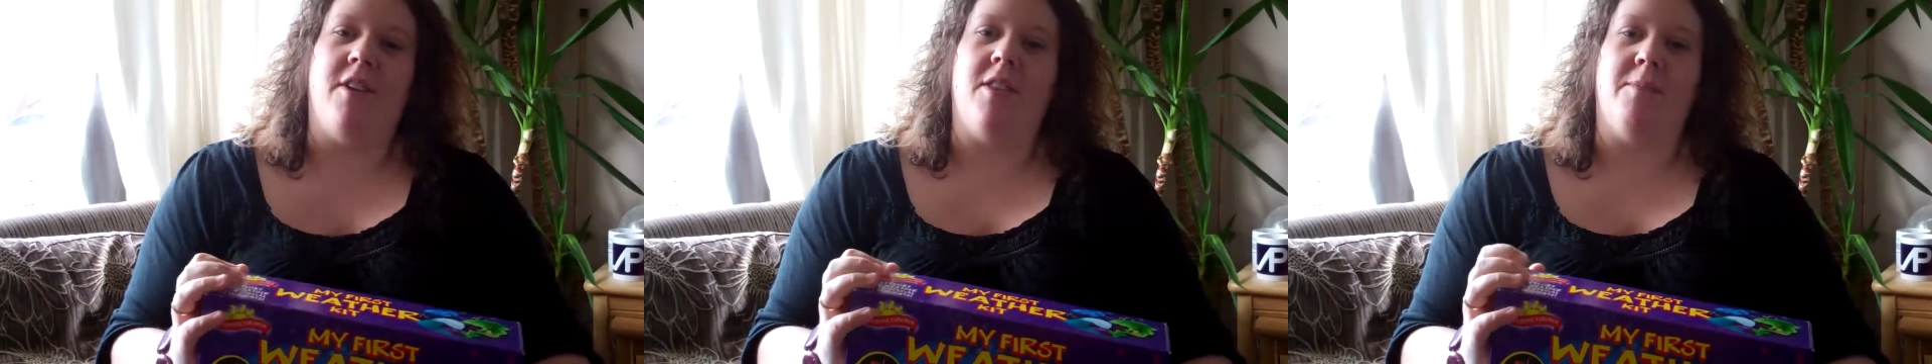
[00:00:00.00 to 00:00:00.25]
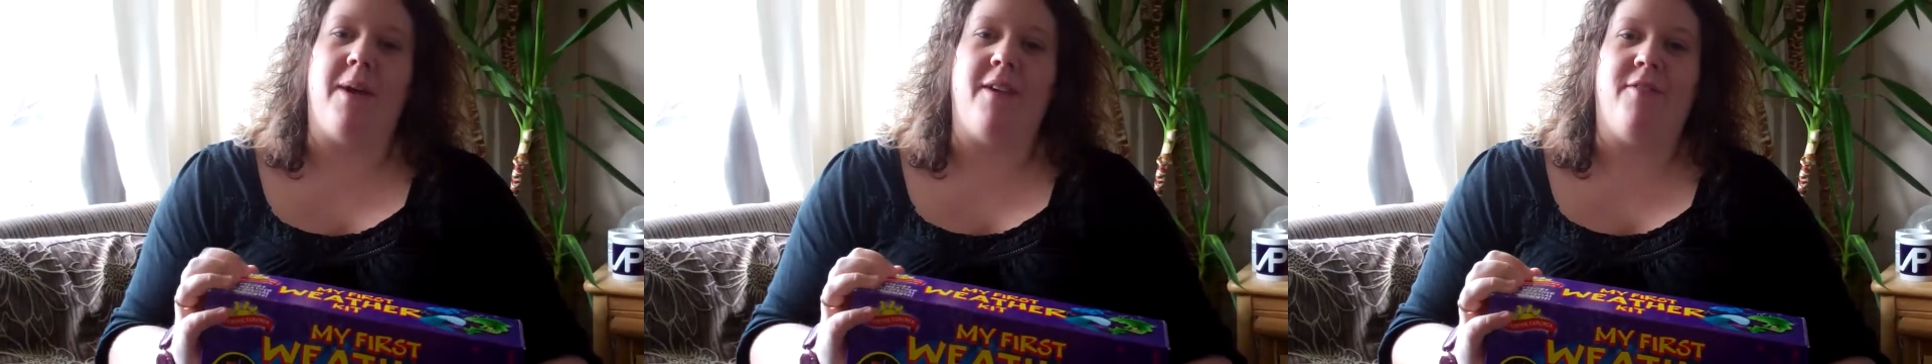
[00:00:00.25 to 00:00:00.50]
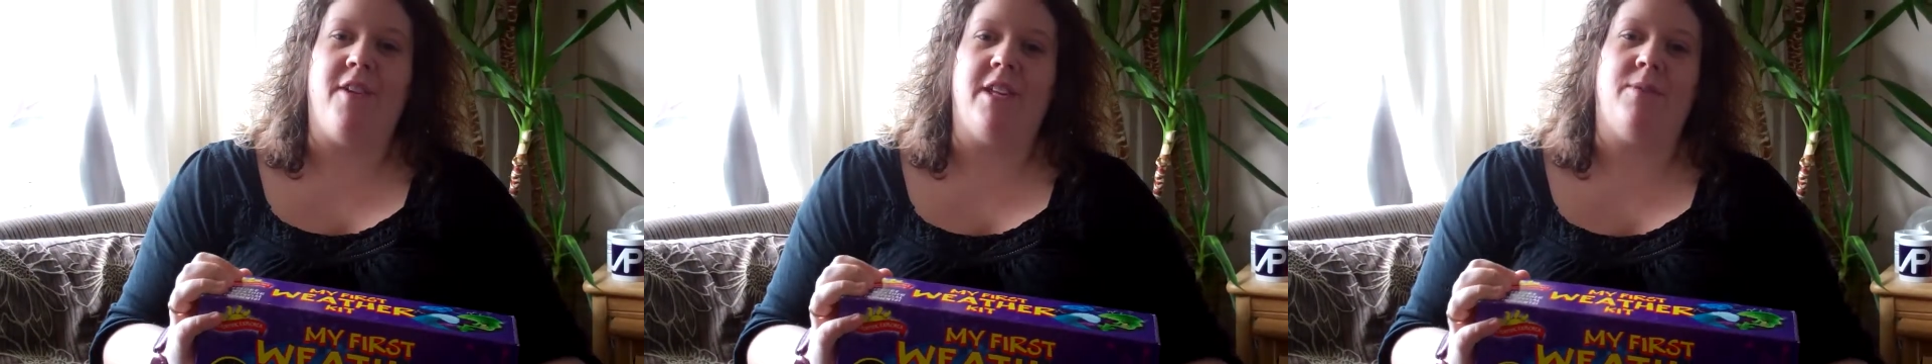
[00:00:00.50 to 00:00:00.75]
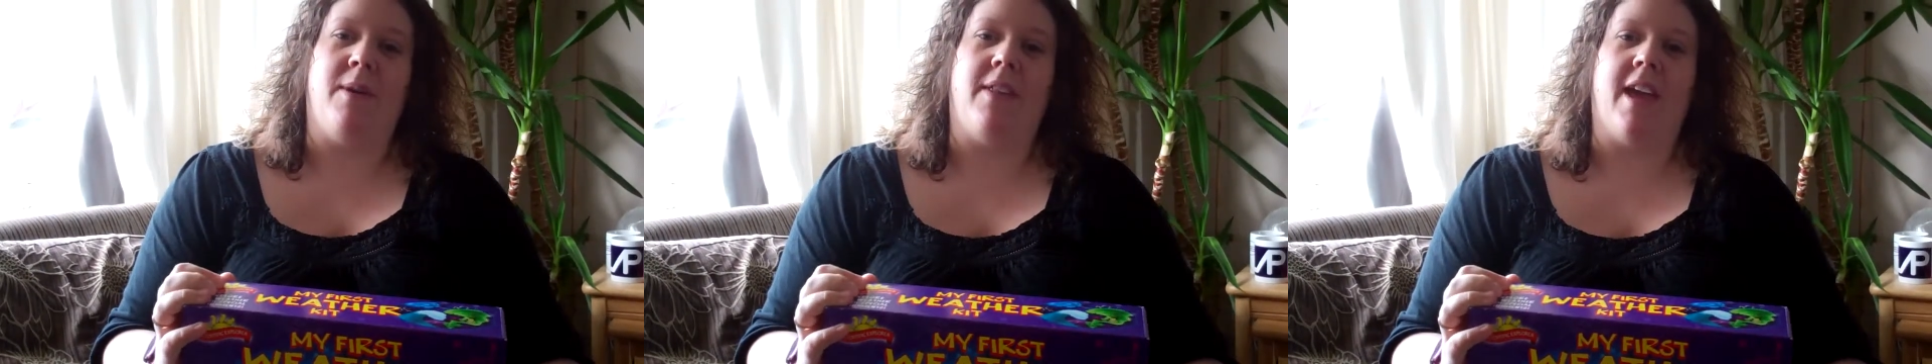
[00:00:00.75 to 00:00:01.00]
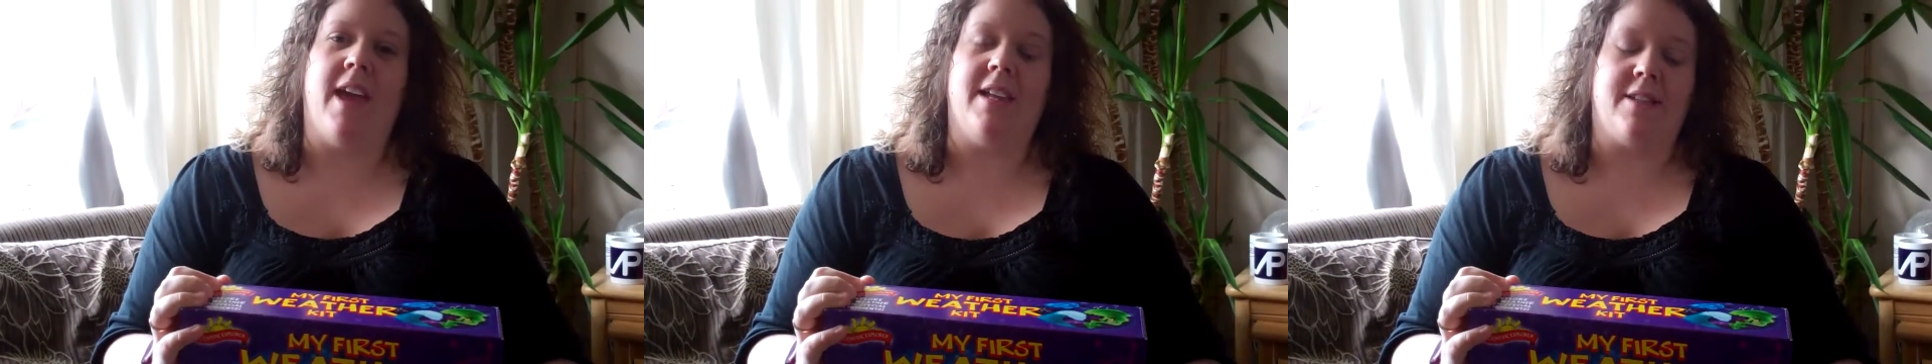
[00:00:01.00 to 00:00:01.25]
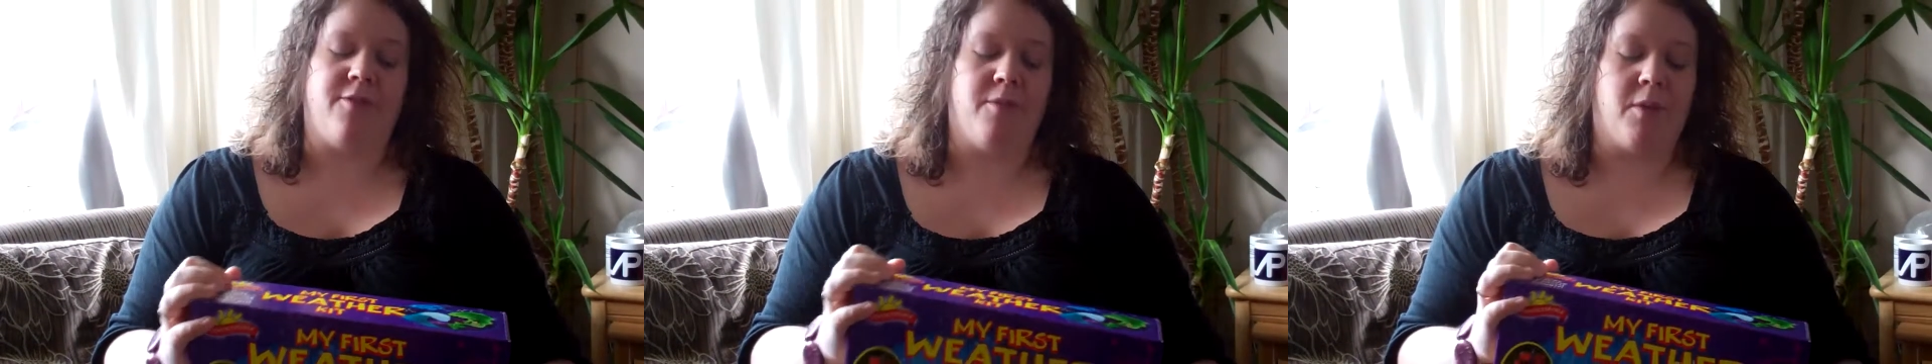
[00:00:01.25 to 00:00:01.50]
the My First Weather kit
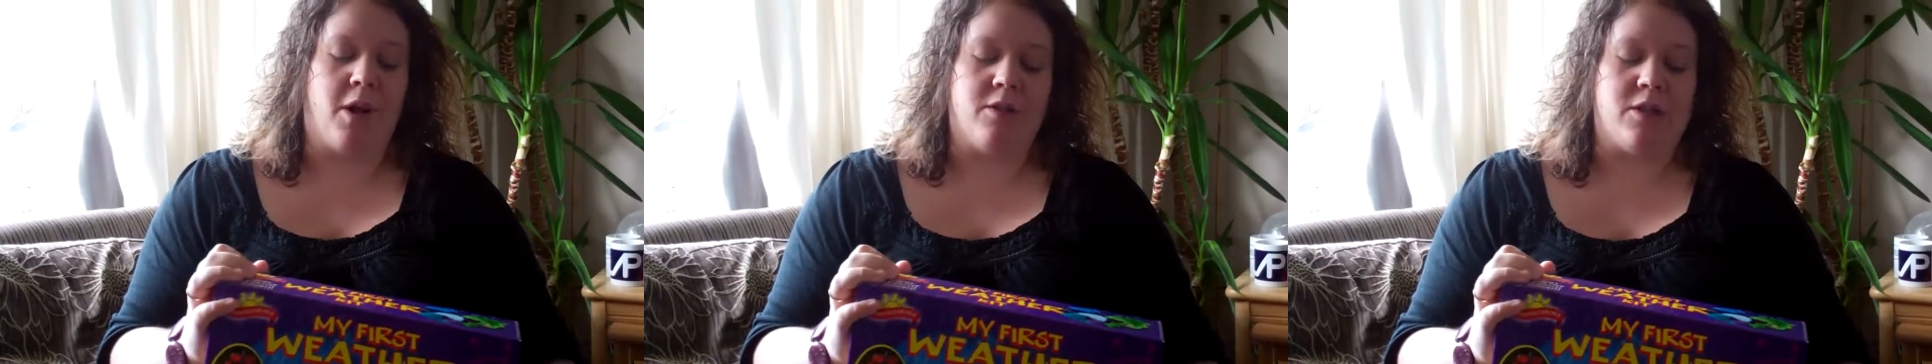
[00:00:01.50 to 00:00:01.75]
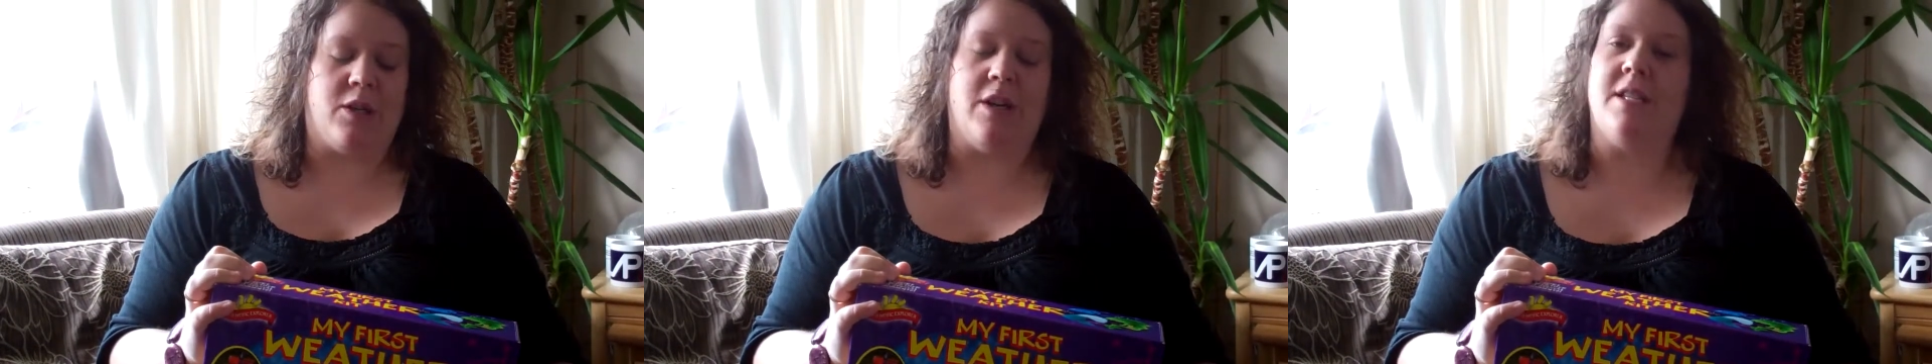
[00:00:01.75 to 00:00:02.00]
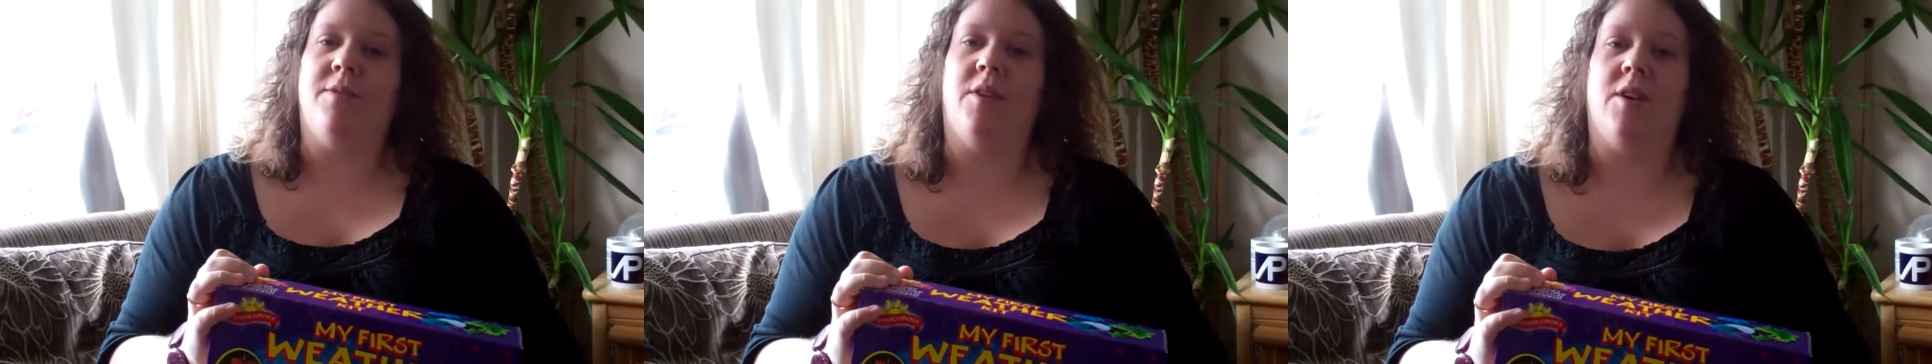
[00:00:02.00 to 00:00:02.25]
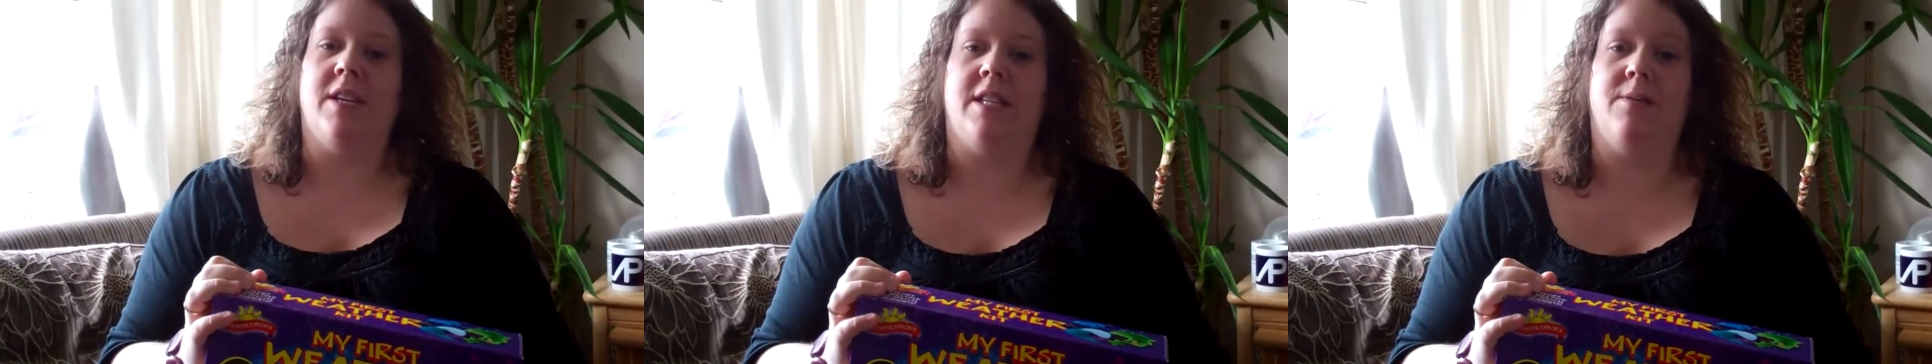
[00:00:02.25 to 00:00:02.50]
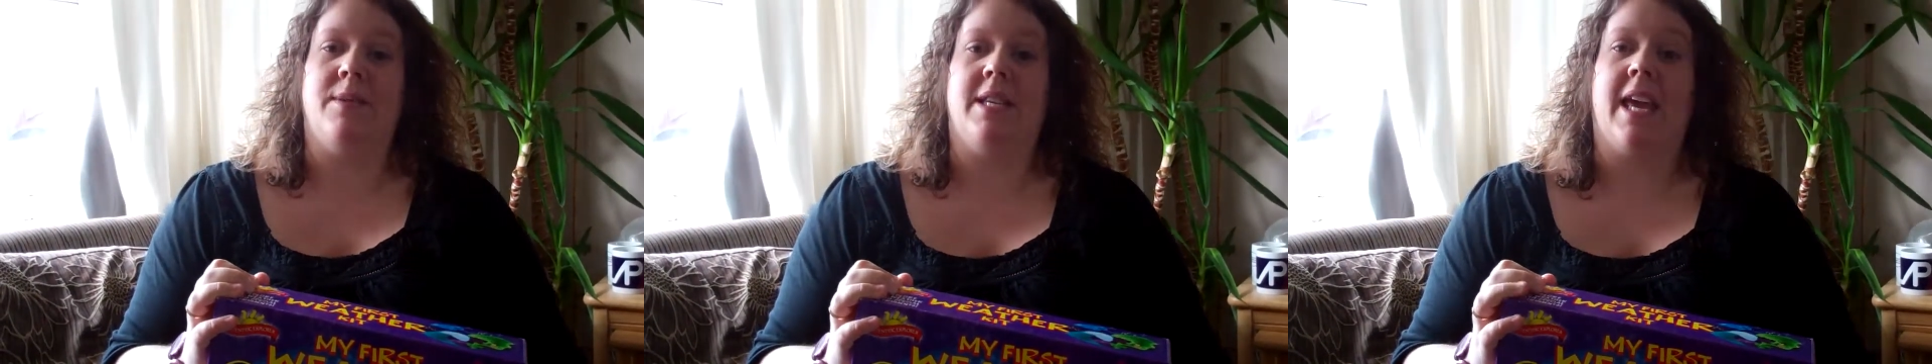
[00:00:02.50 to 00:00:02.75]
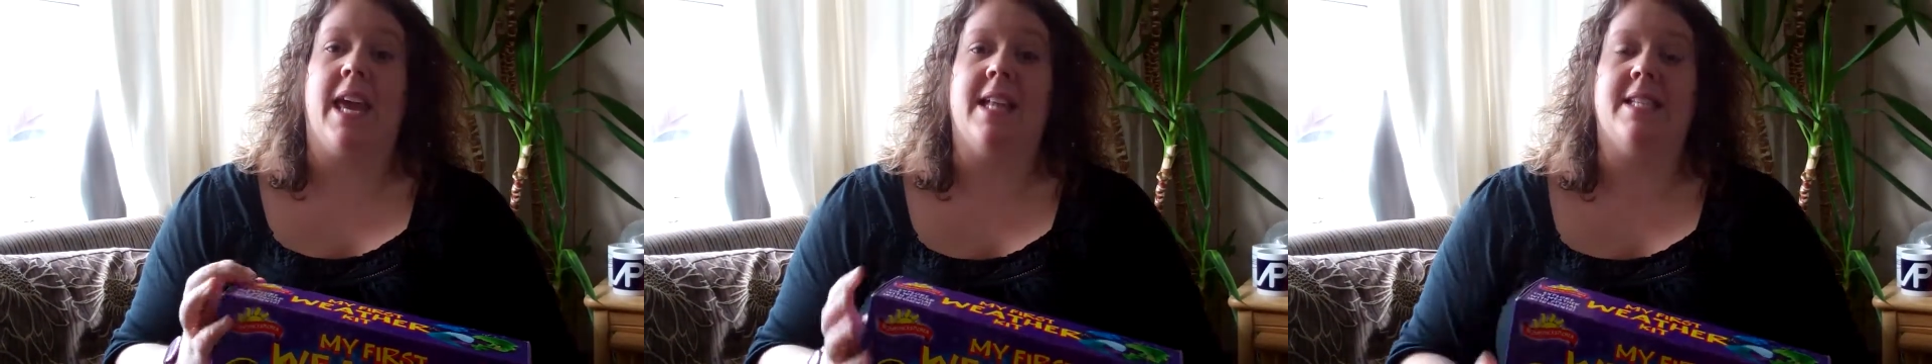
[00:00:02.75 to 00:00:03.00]
from Galt toys for Izziwizzi
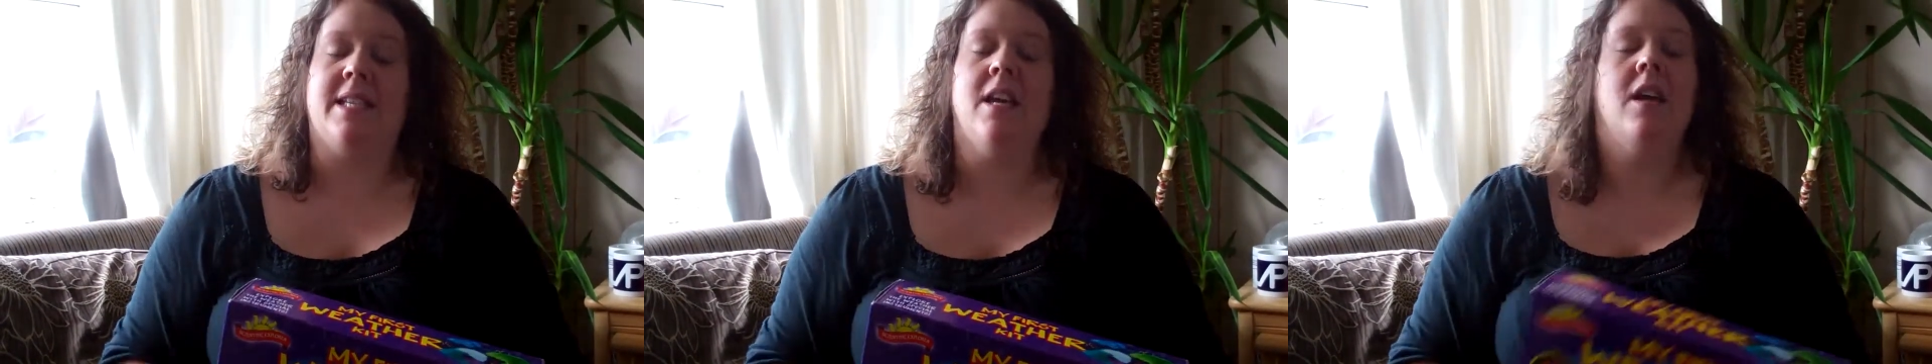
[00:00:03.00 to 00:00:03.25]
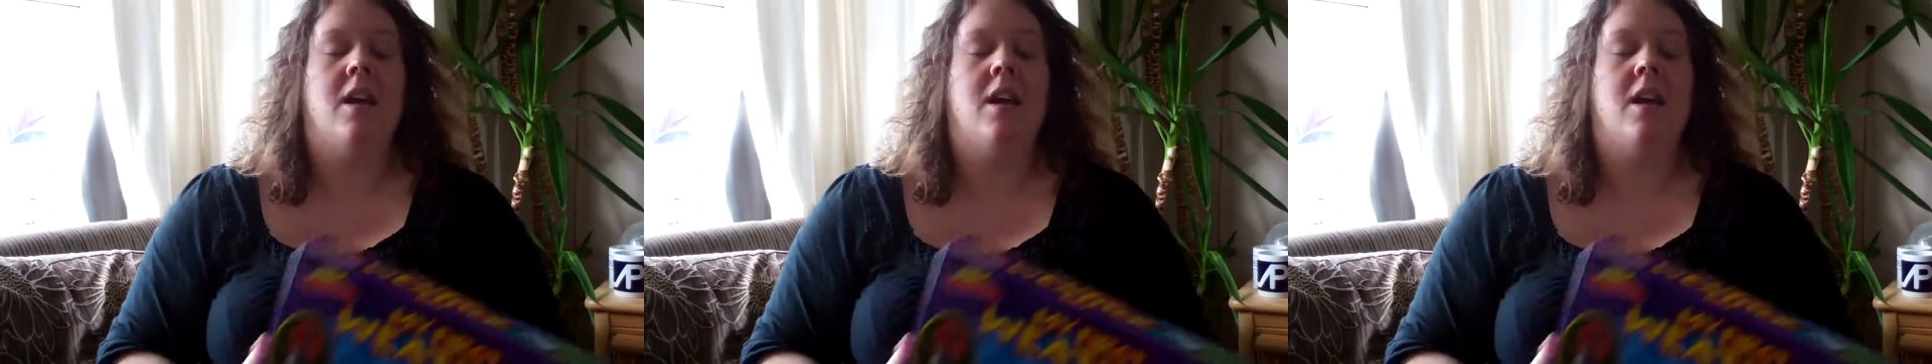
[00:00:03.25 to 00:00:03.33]
kids.